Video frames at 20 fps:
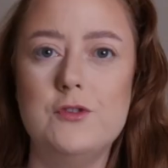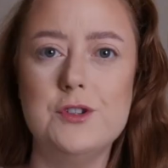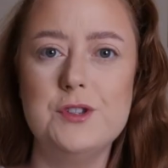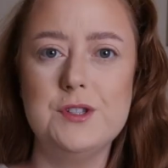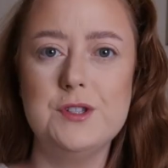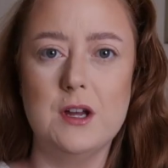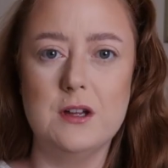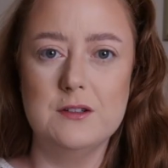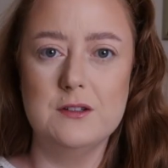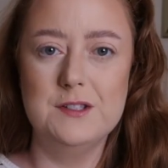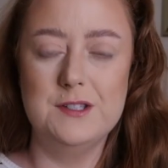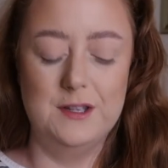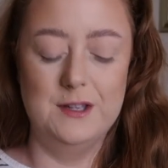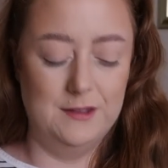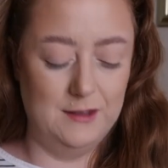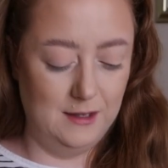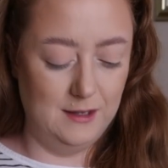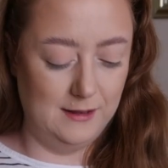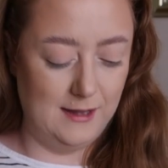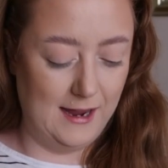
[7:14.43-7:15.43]
Just
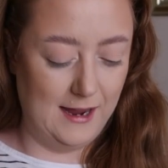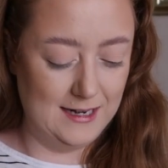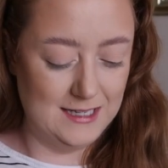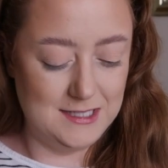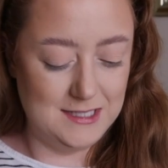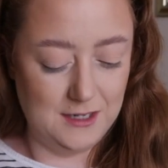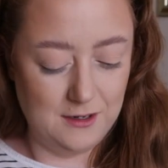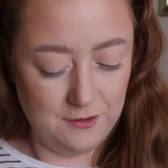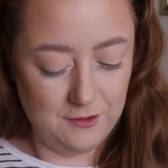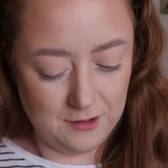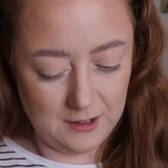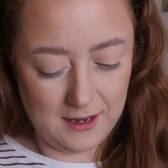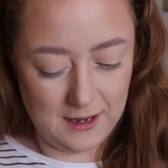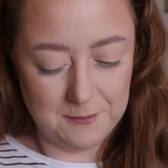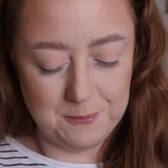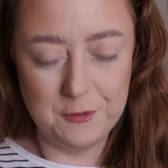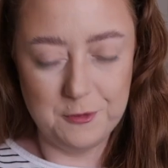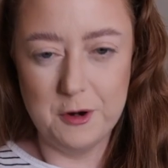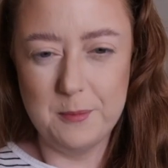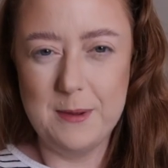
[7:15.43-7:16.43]
altered the lighting on the
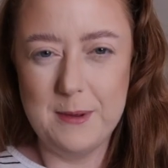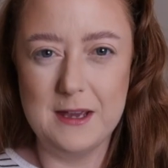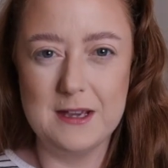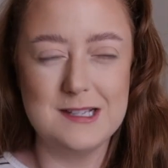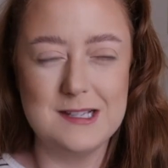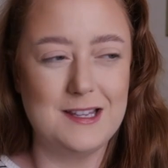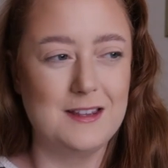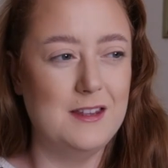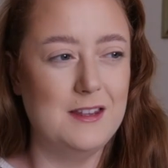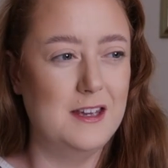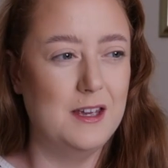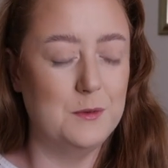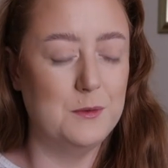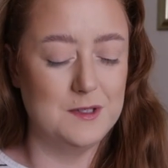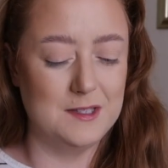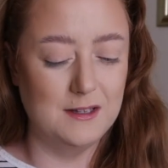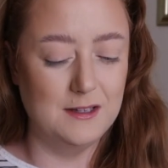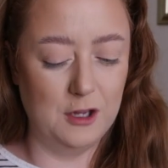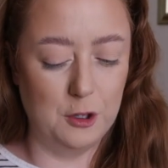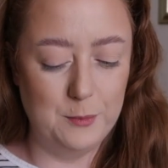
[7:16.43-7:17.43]
camera a bit because I think it
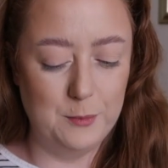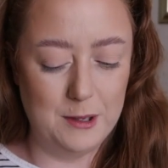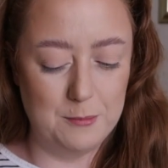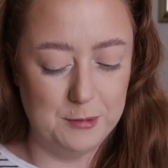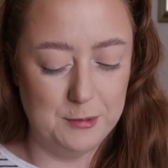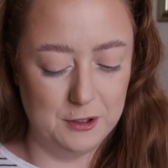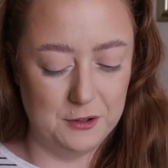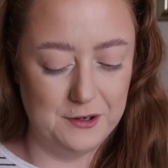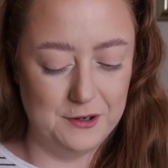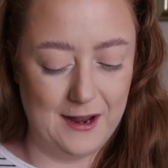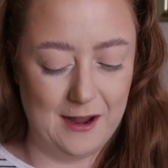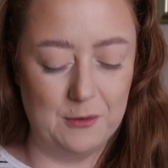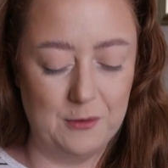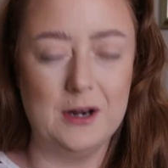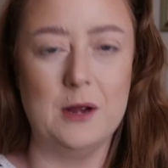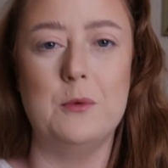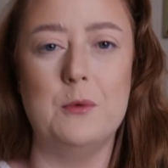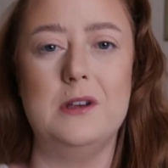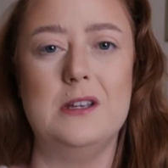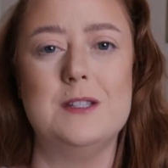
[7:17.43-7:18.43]
was a little bit blown out and
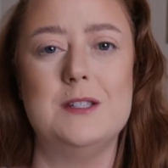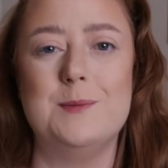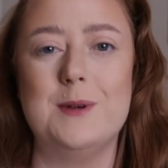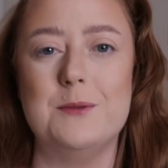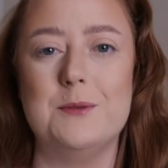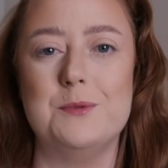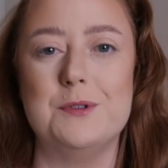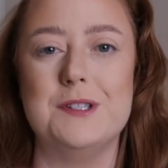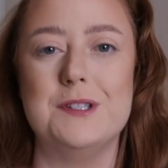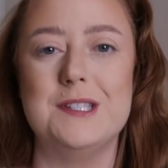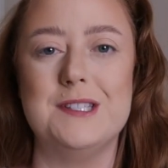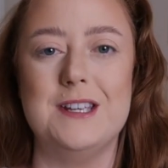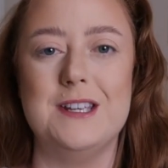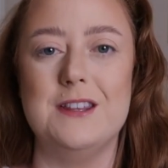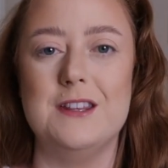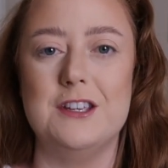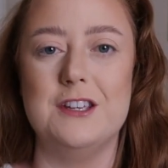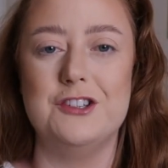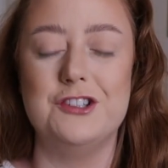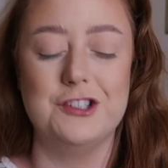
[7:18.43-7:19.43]
I want you to be able to see
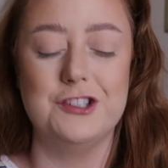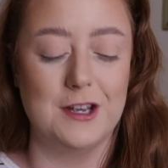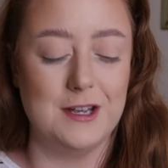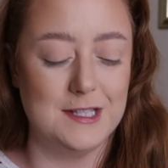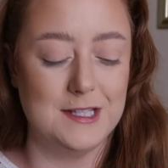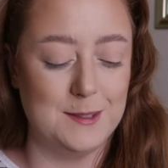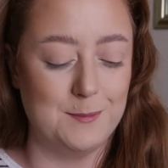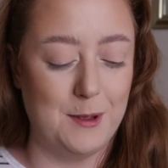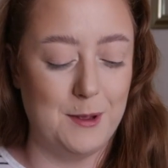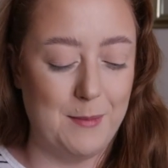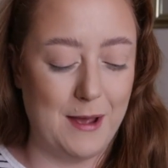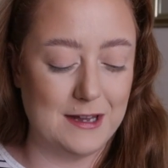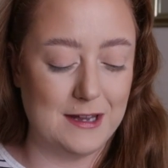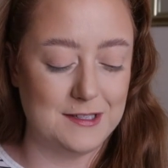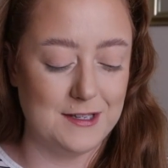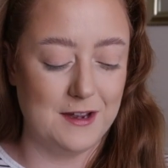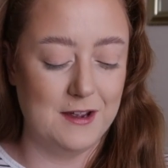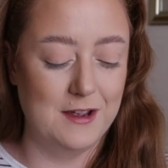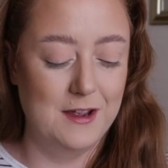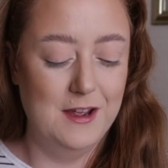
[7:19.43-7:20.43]
these shades a bit
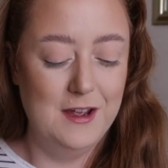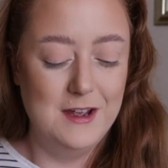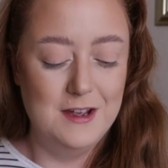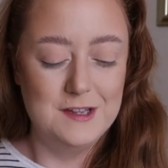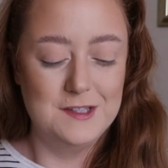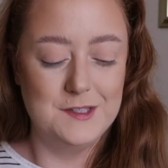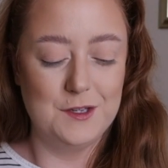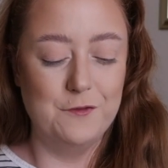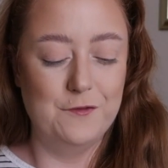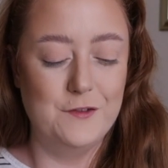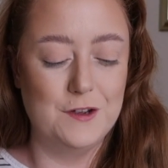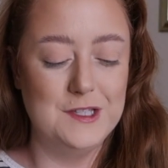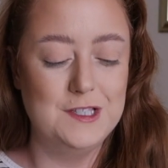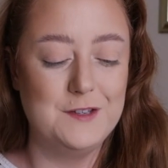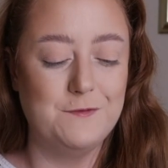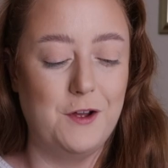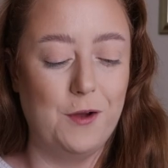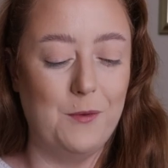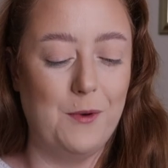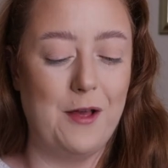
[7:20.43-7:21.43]
better. So
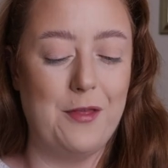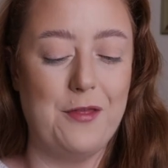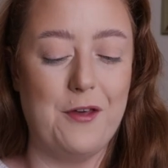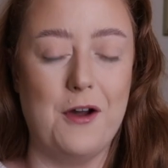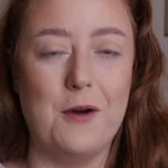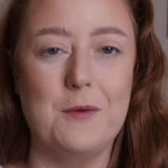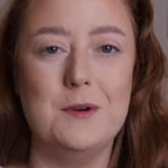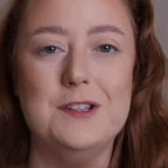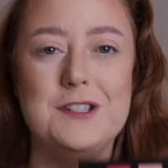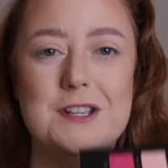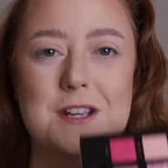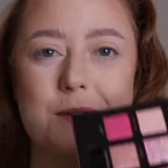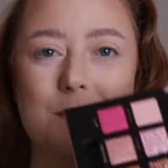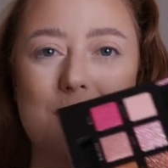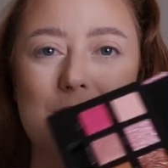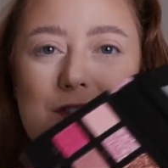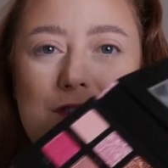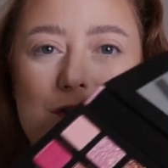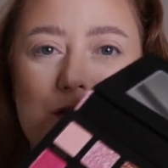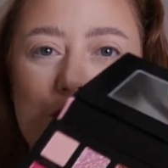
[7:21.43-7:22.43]
first of all, what I thought I would do
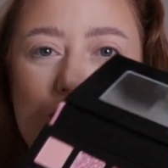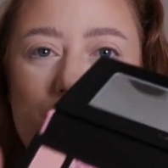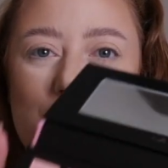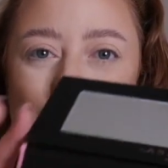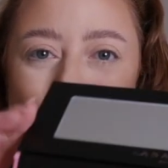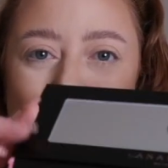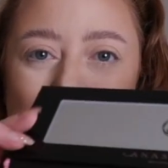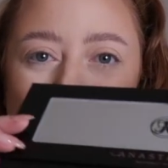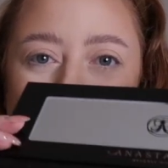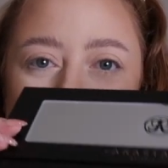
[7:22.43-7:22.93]
is just show